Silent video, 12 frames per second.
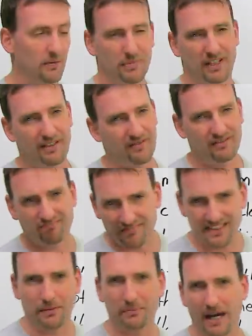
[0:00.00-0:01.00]
but even
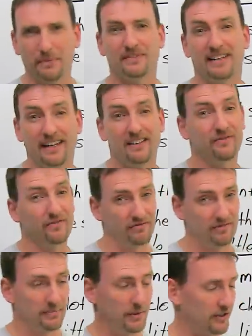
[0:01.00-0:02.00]
sometimes native
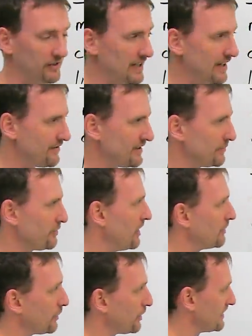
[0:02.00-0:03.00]
speakers have some
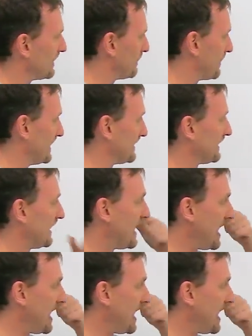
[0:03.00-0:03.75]
trouble with some of these.